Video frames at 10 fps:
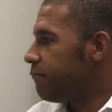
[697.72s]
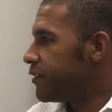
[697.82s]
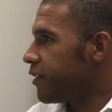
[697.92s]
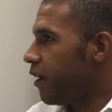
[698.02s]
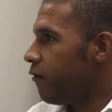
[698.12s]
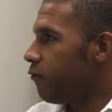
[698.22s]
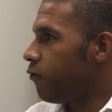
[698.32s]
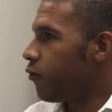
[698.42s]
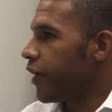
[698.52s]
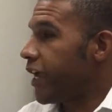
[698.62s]
So
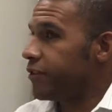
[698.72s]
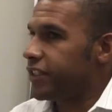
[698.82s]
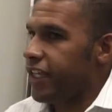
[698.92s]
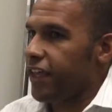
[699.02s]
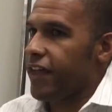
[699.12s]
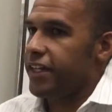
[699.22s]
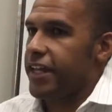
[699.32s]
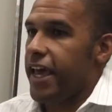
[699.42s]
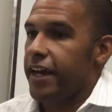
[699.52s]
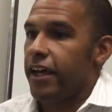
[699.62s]
we're able to take that
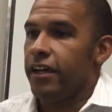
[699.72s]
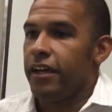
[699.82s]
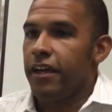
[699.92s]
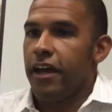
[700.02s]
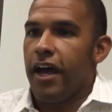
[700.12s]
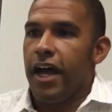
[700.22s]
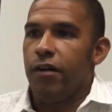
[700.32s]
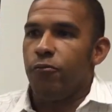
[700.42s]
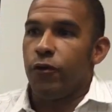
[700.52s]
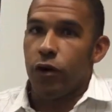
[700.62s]
data.
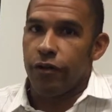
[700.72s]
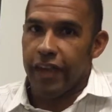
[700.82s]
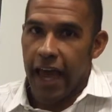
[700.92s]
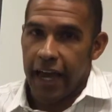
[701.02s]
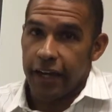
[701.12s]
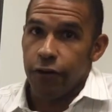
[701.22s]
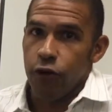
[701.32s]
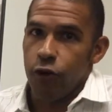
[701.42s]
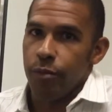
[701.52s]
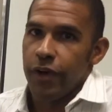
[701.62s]
We work with the Hackett
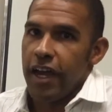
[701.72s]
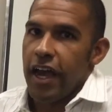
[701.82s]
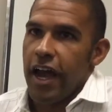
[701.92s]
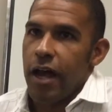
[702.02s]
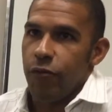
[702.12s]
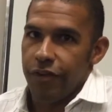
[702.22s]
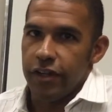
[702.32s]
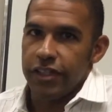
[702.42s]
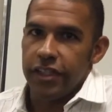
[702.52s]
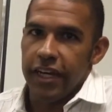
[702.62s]
Group with
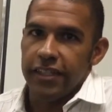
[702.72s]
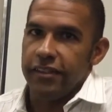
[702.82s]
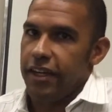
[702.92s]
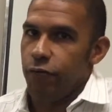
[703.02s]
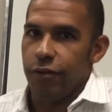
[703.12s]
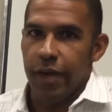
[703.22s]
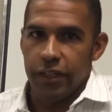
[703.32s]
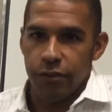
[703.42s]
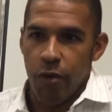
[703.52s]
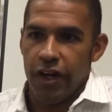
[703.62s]
their studies with
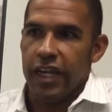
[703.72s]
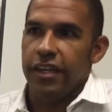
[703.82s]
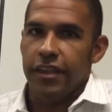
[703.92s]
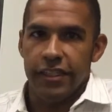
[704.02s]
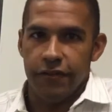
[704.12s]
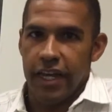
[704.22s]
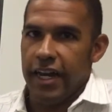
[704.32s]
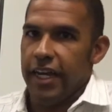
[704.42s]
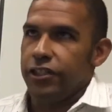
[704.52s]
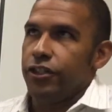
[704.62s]
benchmarking and things of that
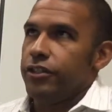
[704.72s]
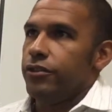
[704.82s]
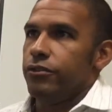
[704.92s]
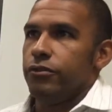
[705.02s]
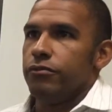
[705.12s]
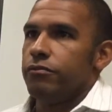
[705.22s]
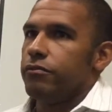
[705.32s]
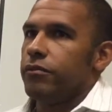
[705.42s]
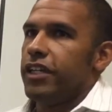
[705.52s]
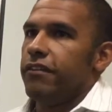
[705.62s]
nature to
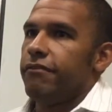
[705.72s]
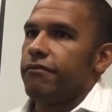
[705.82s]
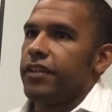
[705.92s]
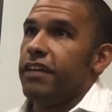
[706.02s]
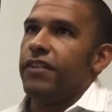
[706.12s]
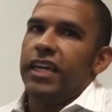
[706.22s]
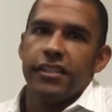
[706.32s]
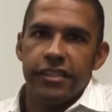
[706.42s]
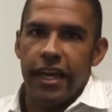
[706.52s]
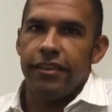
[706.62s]
give
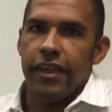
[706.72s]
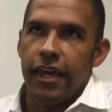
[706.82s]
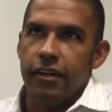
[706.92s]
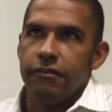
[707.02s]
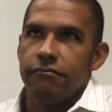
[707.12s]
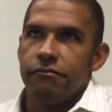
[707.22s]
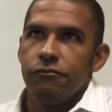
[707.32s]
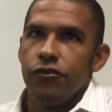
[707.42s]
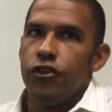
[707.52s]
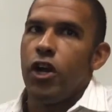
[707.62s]
insight that
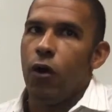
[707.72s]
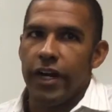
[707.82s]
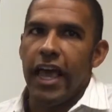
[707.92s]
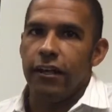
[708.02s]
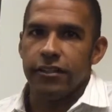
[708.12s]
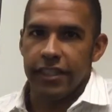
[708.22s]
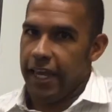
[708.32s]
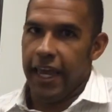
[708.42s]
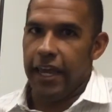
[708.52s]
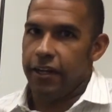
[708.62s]
no one else
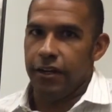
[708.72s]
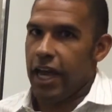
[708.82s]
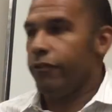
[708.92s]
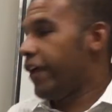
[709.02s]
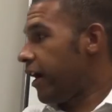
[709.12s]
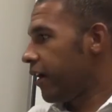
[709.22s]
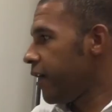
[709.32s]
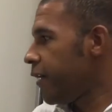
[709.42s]
can out there.